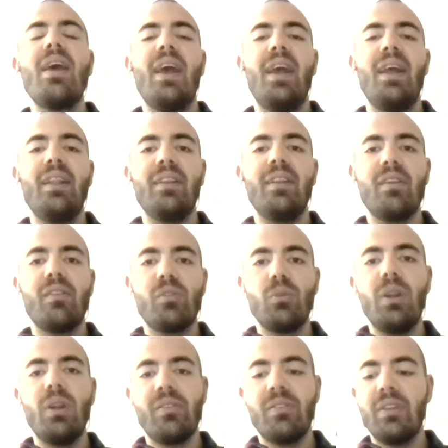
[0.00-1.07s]
And as soon
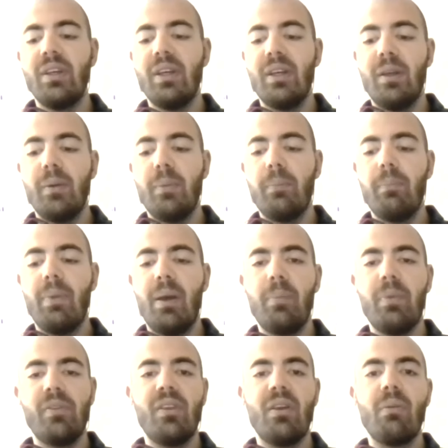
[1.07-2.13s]
as the
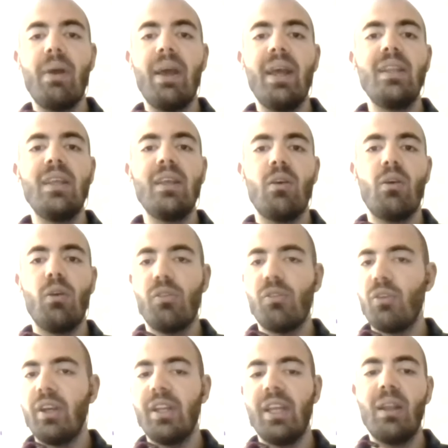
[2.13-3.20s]
members are ready,
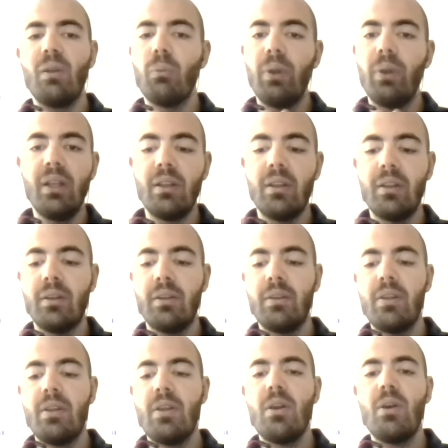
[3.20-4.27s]
also Ariane
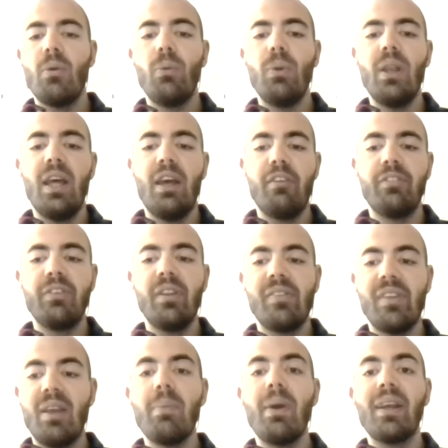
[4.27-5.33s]
will have the
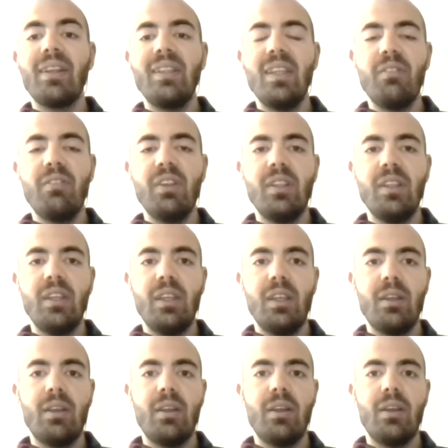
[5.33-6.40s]
same activity
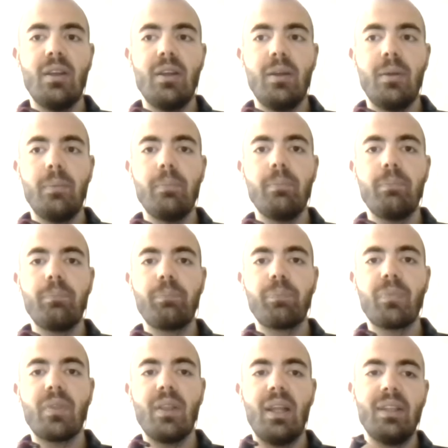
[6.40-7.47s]

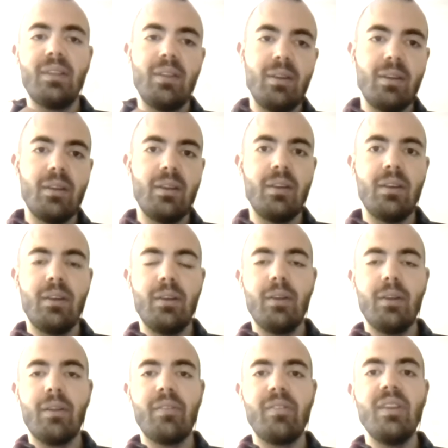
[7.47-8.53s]
that
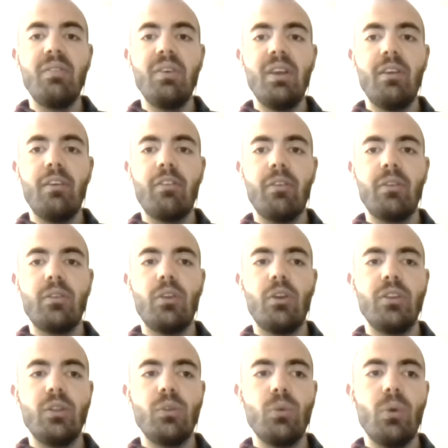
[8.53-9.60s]

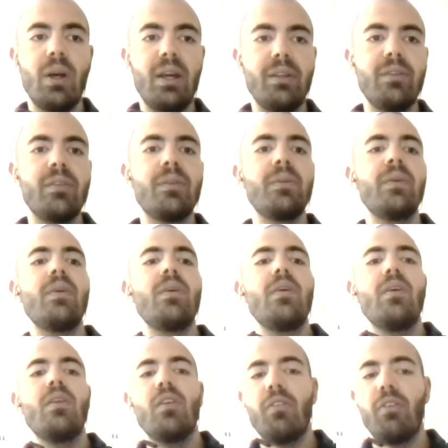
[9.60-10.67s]
CVE32 had.
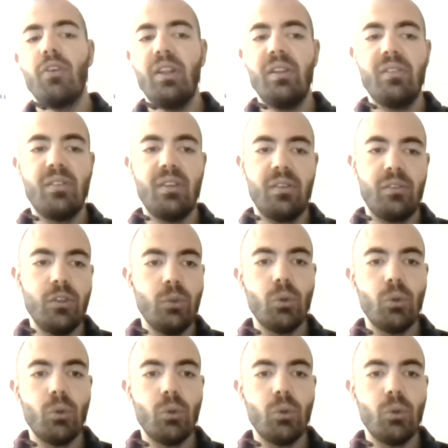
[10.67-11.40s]
So for instance, new